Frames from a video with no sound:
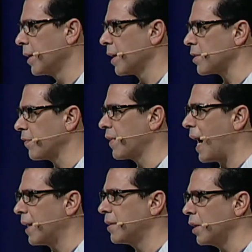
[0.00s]
Because if
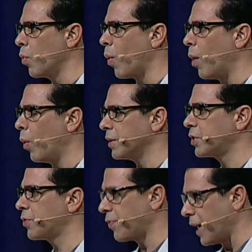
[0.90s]
God did what
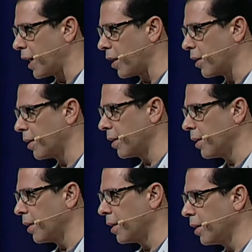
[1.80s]
was fair,
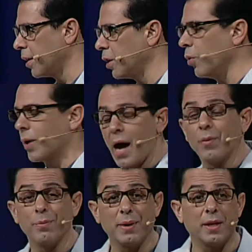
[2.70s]
you and I
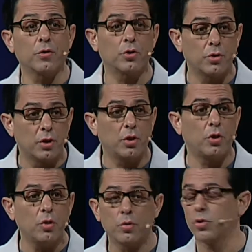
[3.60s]
would be in
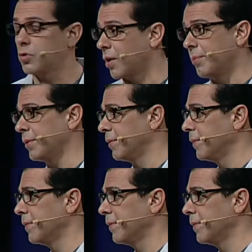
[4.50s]
huge trouble.